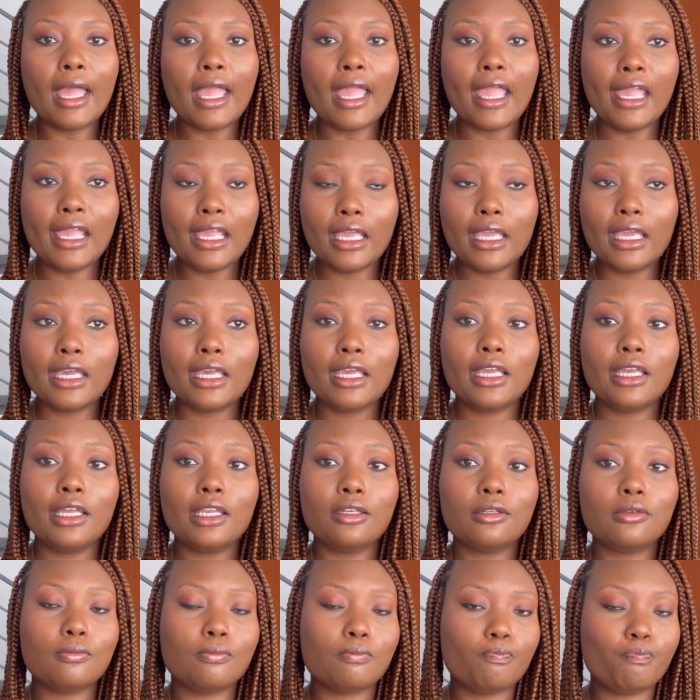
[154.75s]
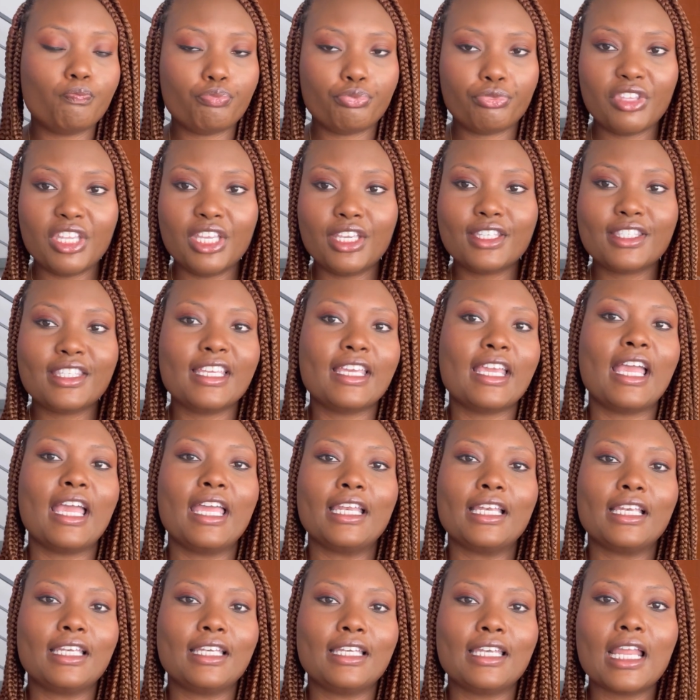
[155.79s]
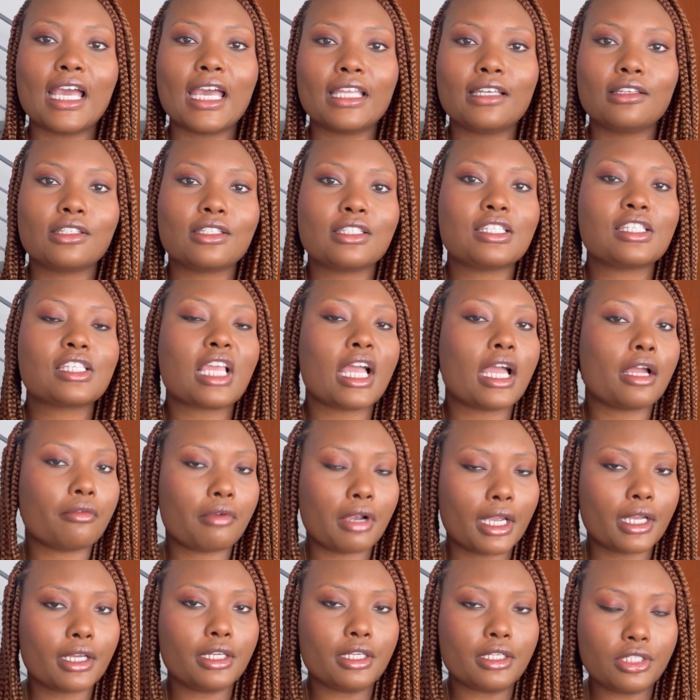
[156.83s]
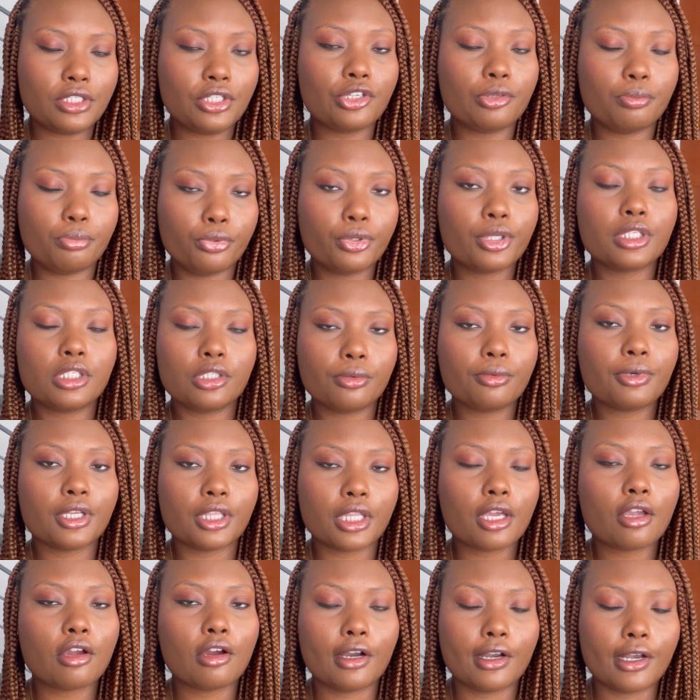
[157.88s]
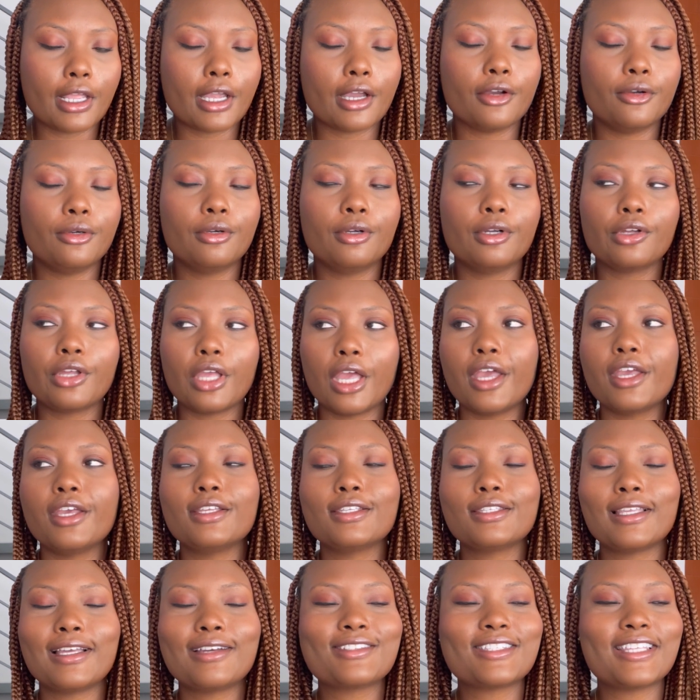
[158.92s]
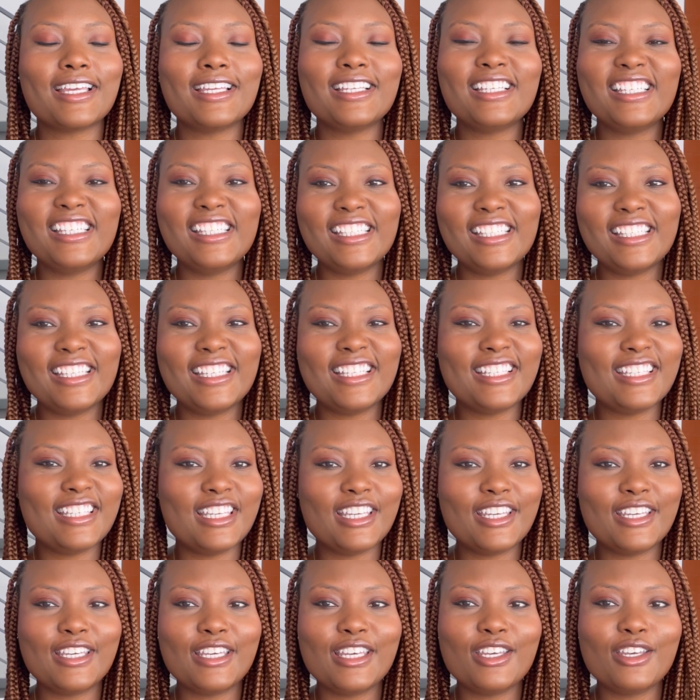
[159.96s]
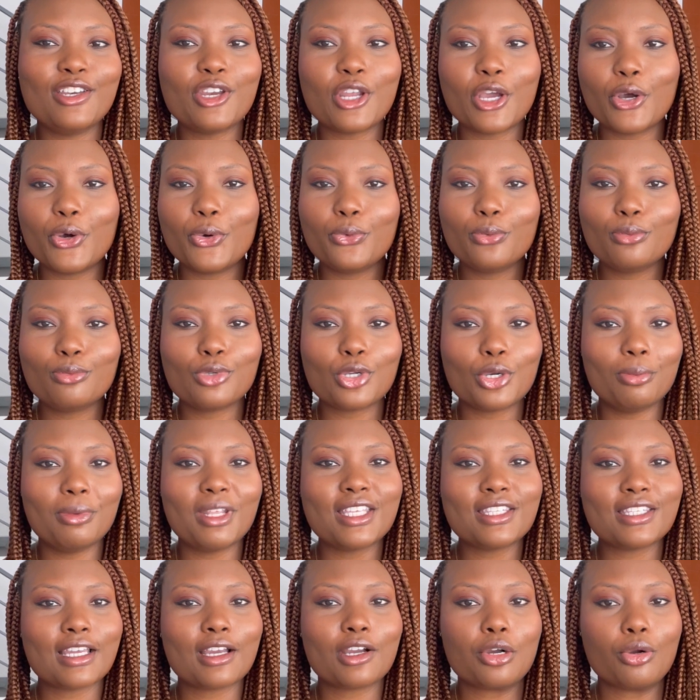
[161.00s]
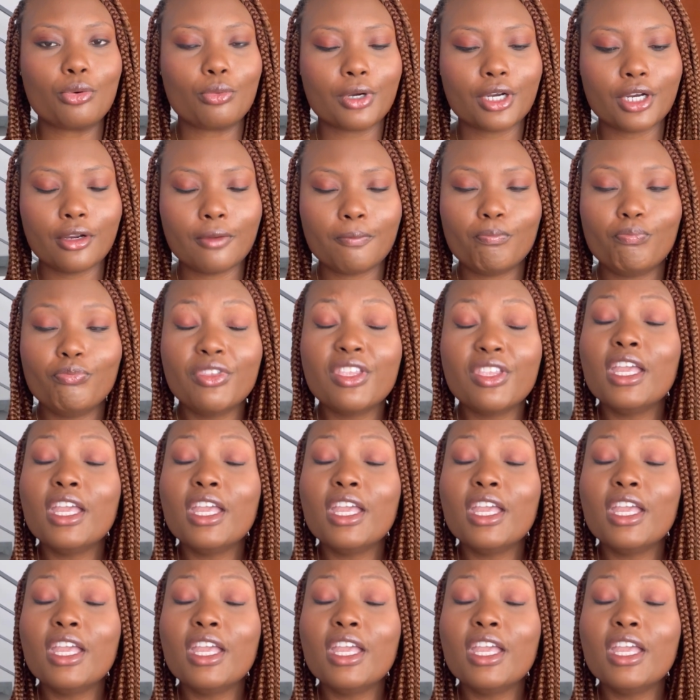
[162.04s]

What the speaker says: And things had not skyrocketed to the point to where they are now, okay? So I was like, nope, that's not gonna work.